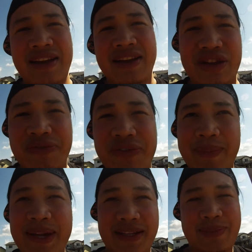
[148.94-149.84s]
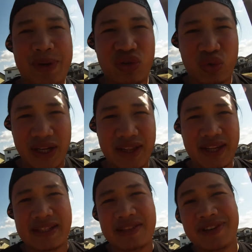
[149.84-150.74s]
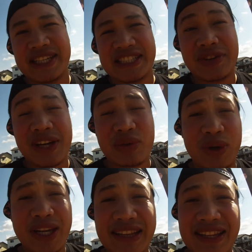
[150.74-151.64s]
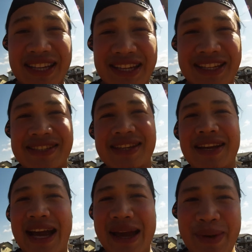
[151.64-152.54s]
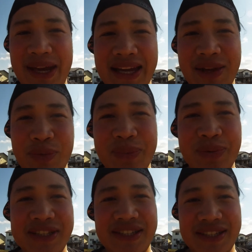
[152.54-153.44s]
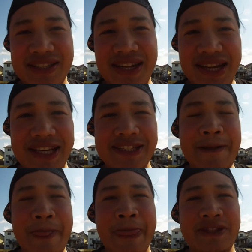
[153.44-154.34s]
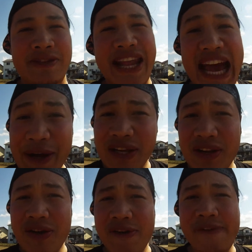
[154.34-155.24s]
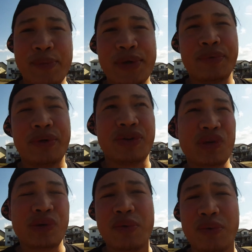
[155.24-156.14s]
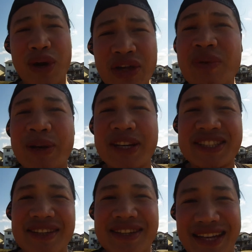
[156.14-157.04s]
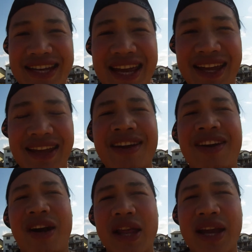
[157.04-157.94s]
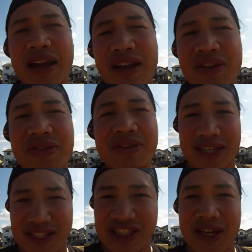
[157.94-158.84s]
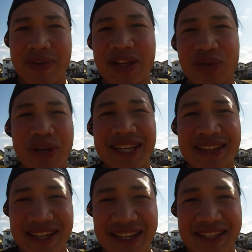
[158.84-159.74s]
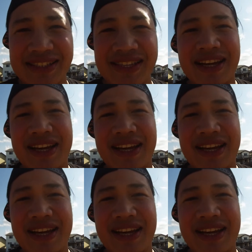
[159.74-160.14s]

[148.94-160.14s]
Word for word: you know for me it's about 20 leads if I generate 20 leads I, may, I get one person to say yes so now I know if I want to recruit one new person today all I got to do is generate 20 leads